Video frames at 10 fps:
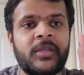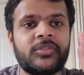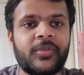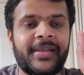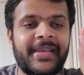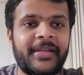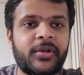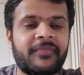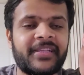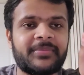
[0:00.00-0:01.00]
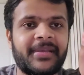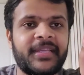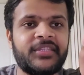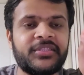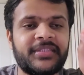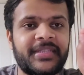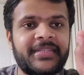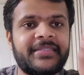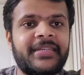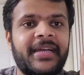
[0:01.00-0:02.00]
So letter of explanation
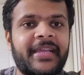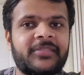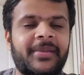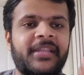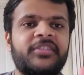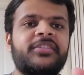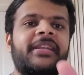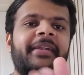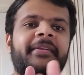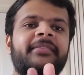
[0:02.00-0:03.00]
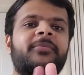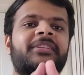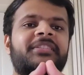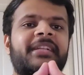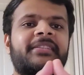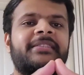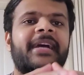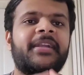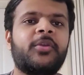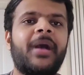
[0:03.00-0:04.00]
is the explanation letter which tells
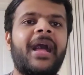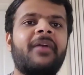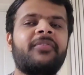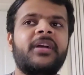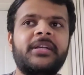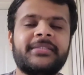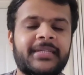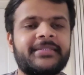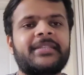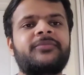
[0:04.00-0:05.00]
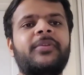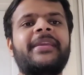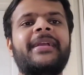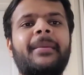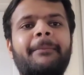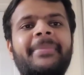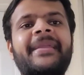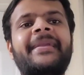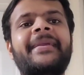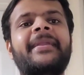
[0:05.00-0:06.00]
that you have successfully
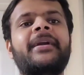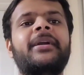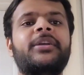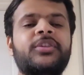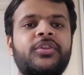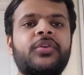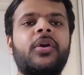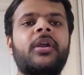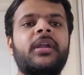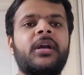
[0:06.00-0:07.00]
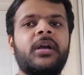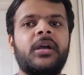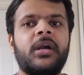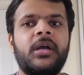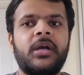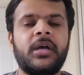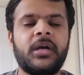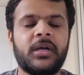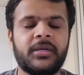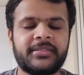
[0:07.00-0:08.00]
completed your
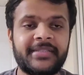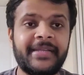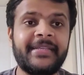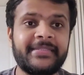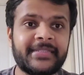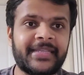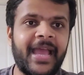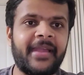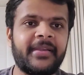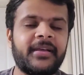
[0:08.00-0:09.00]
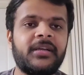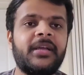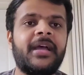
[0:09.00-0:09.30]
studies in Canada,